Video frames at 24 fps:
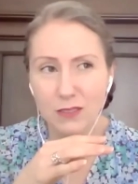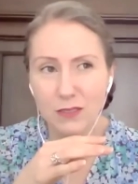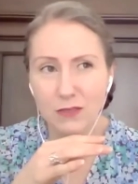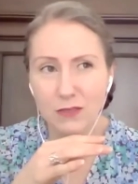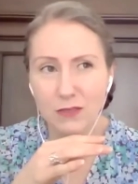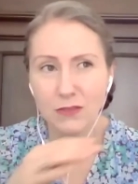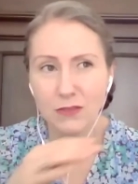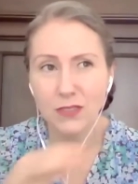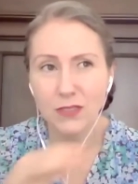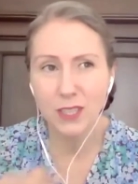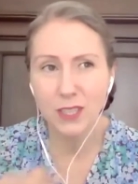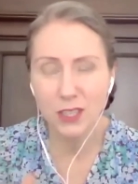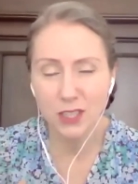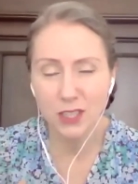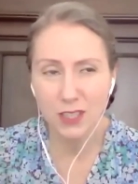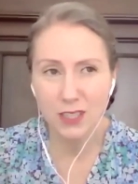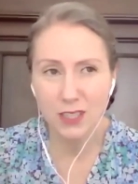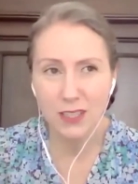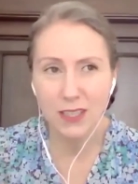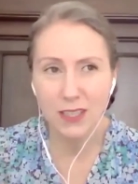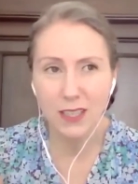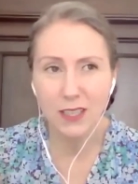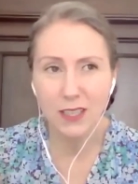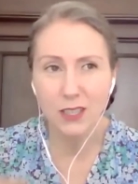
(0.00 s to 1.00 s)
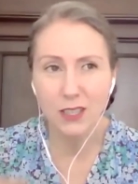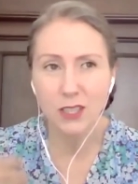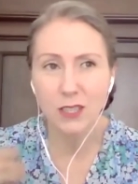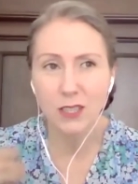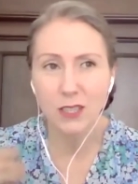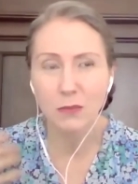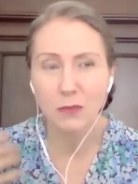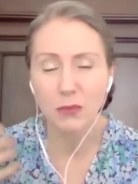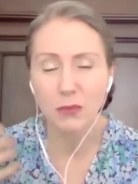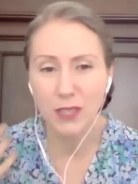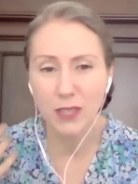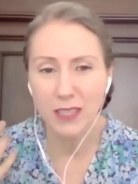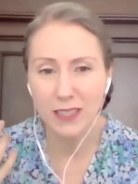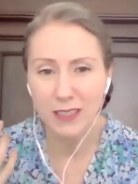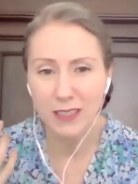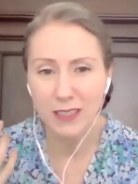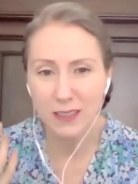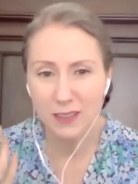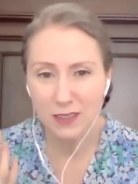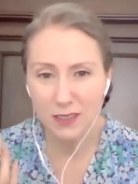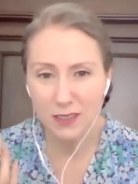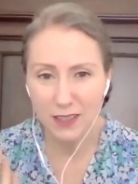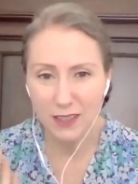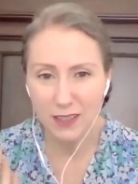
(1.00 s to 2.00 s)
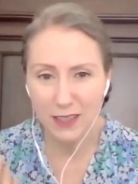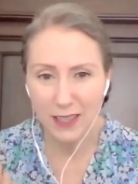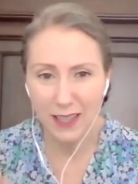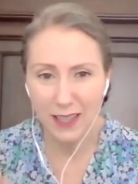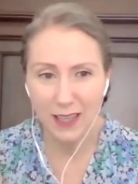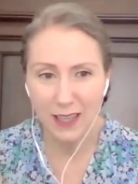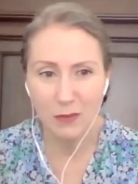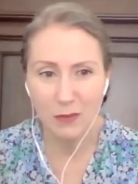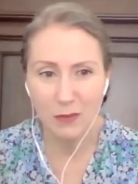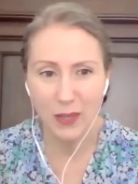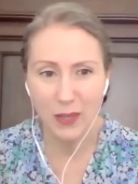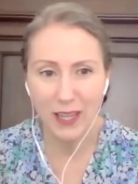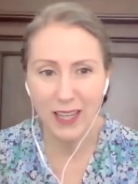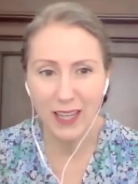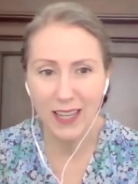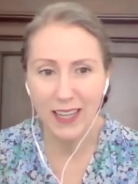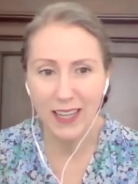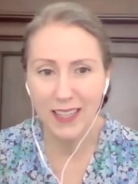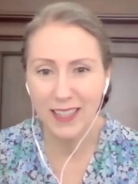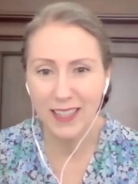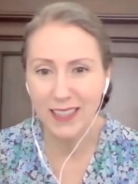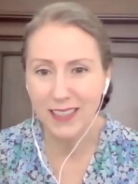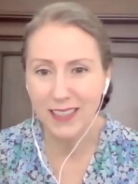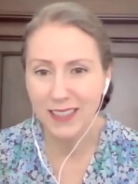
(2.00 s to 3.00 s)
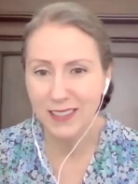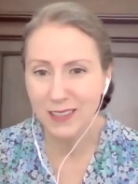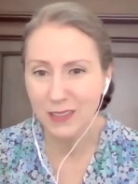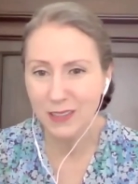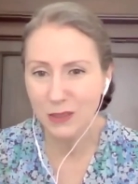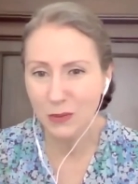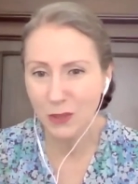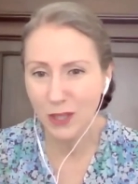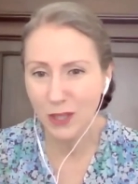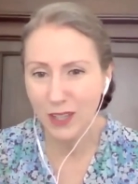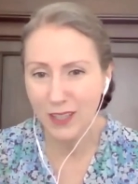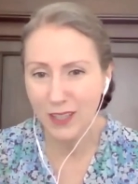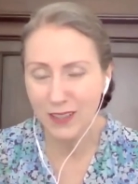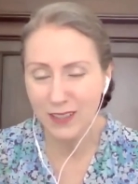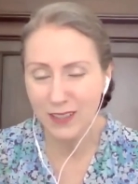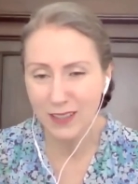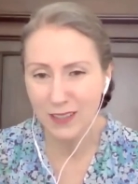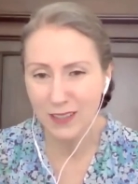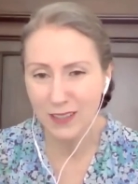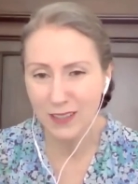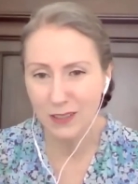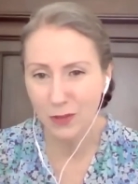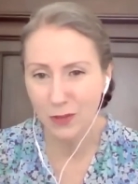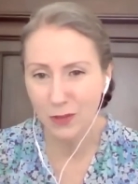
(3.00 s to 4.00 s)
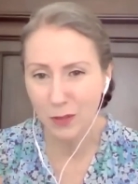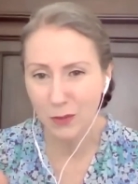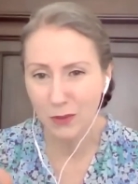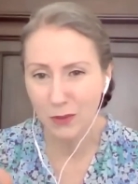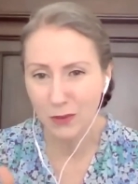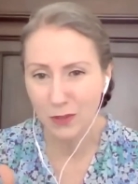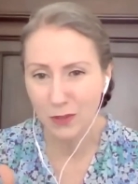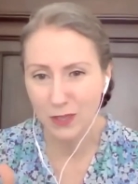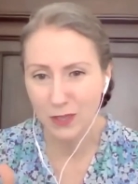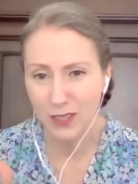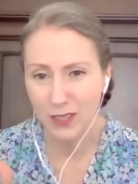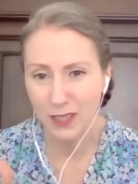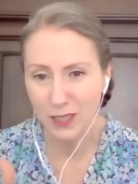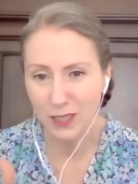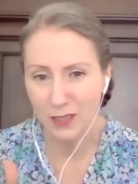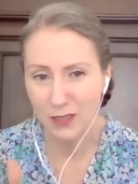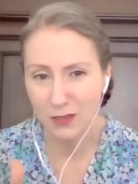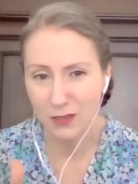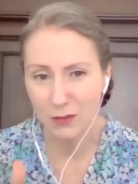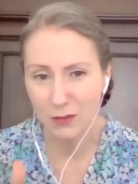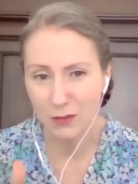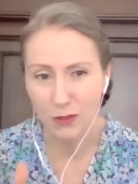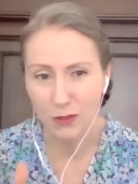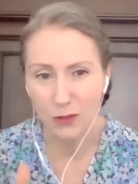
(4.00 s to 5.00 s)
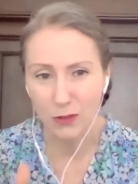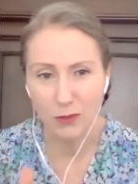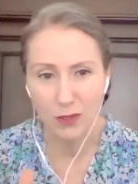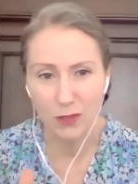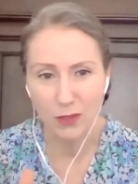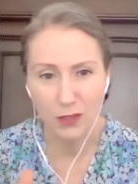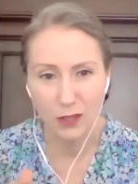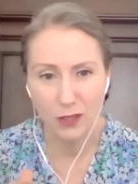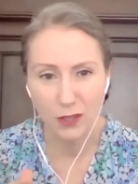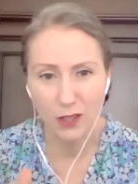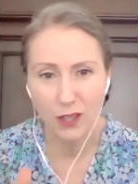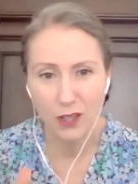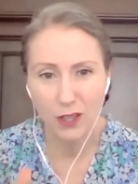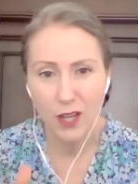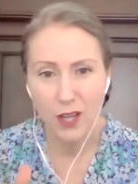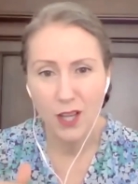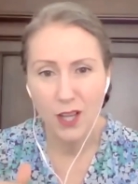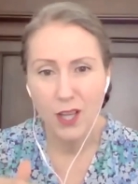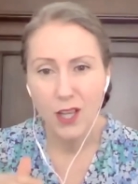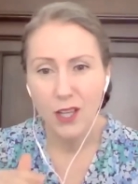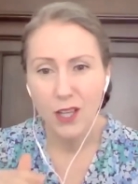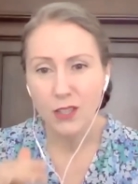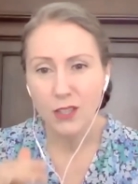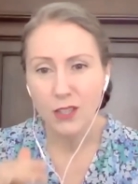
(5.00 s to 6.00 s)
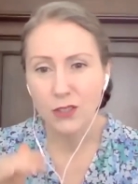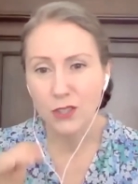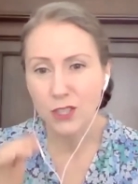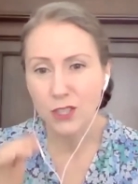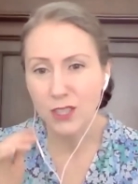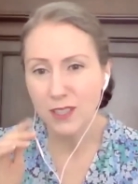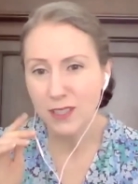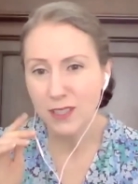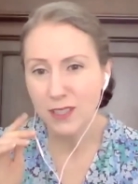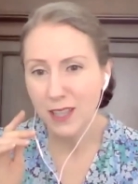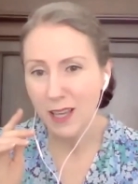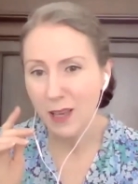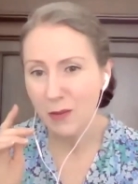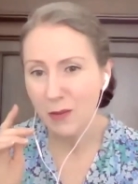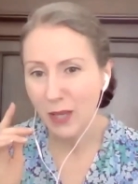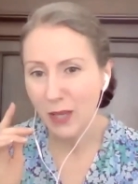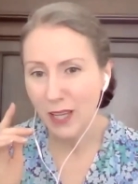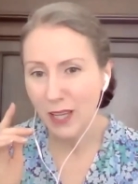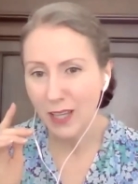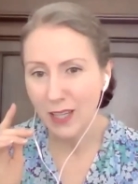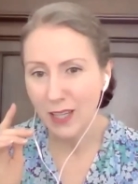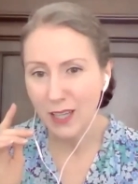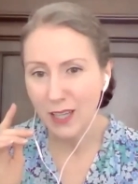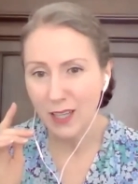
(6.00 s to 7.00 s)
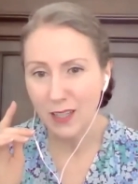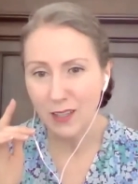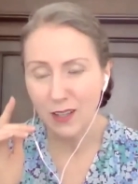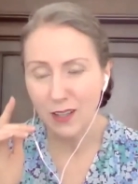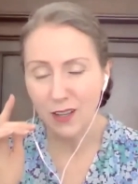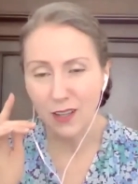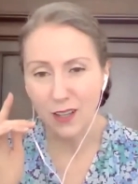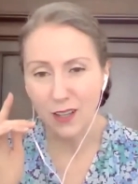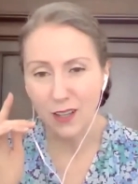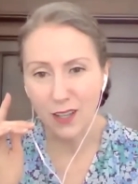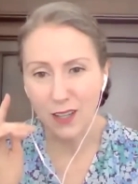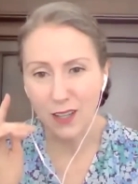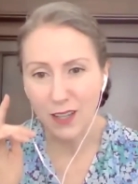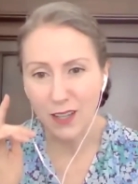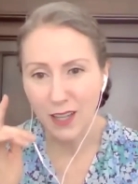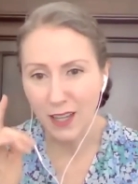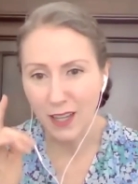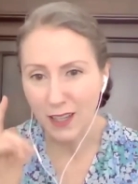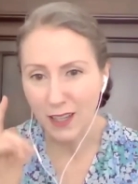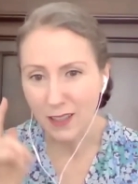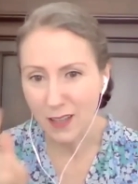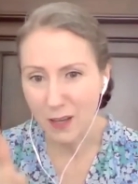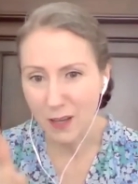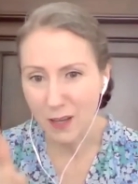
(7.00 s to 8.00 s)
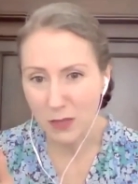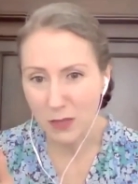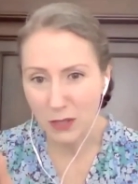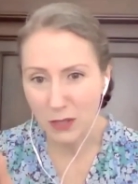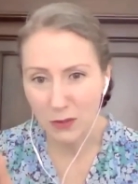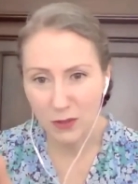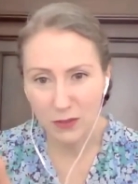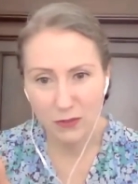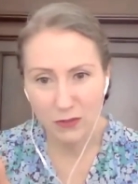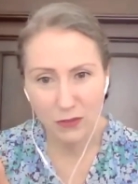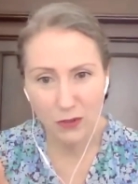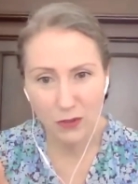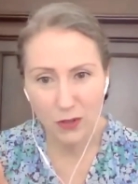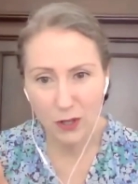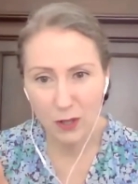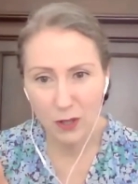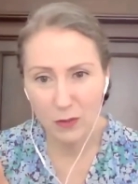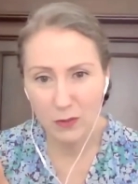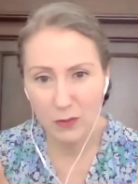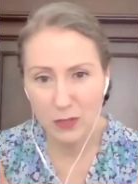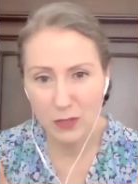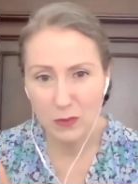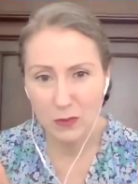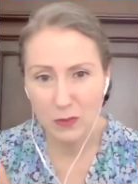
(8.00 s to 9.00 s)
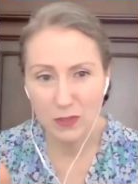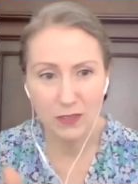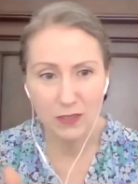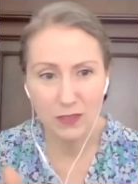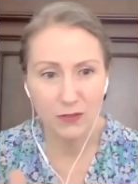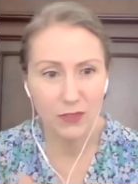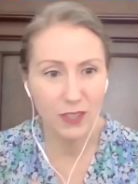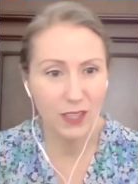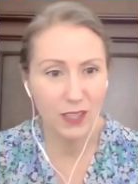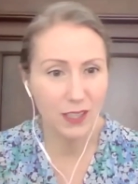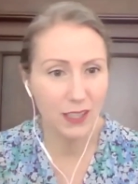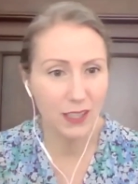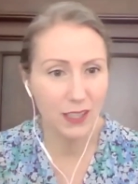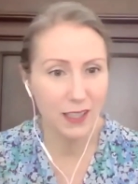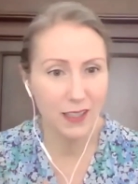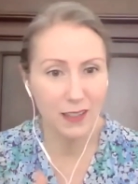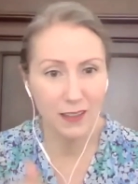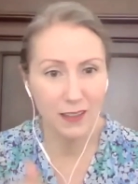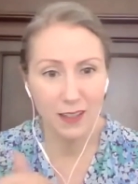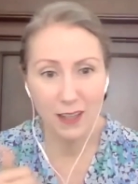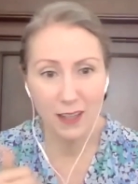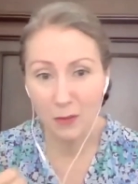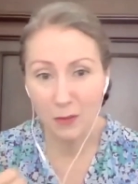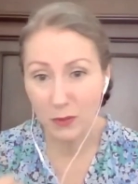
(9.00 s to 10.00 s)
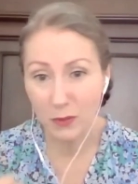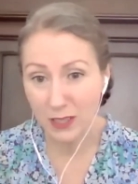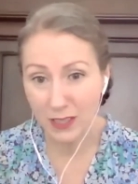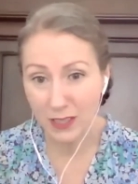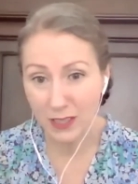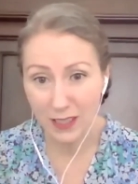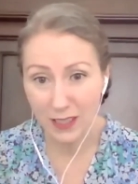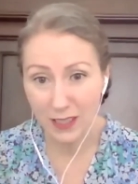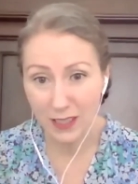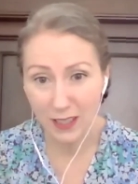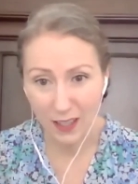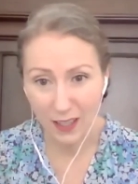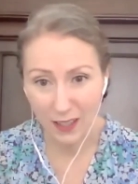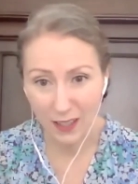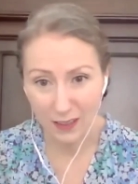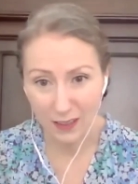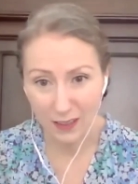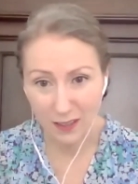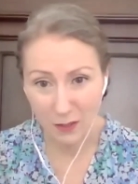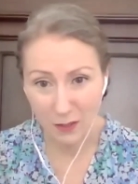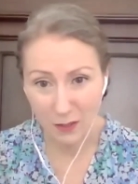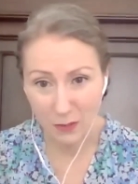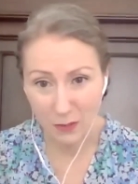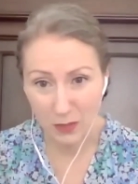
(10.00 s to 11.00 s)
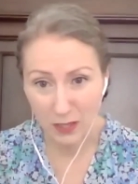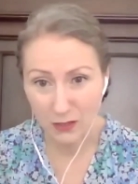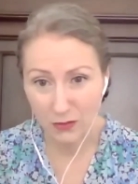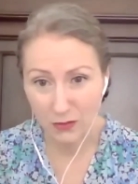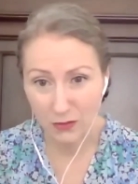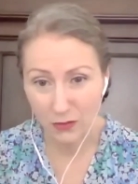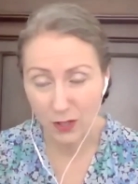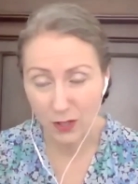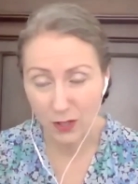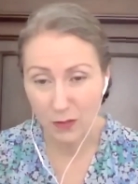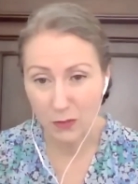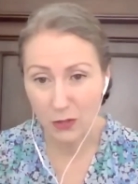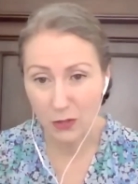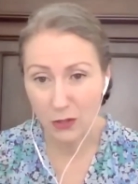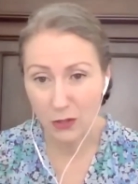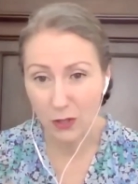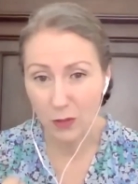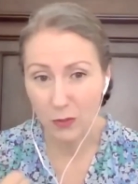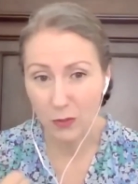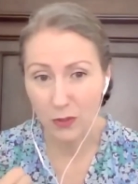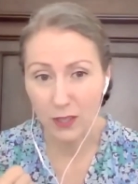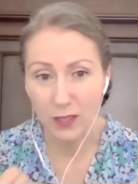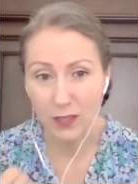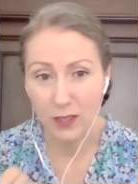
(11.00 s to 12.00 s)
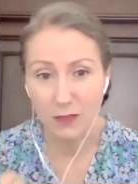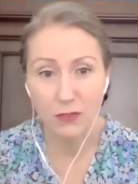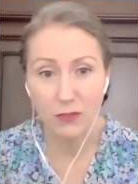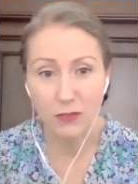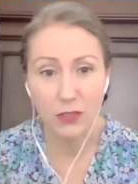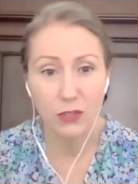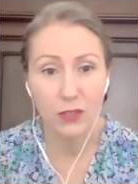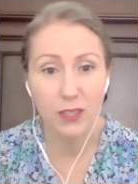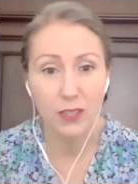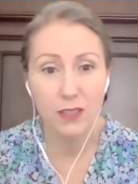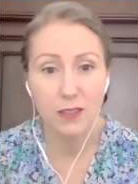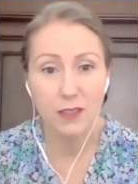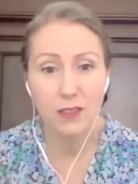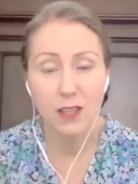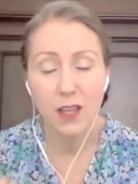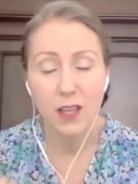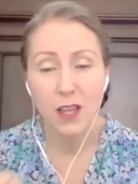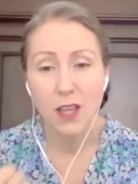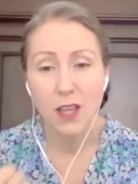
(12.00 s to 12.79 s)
vision that she brings to the campaign. And this is where I think the rubber really hits the road with her. She's campaigning on economic reform, specifically uncoupling economics from corporate influence.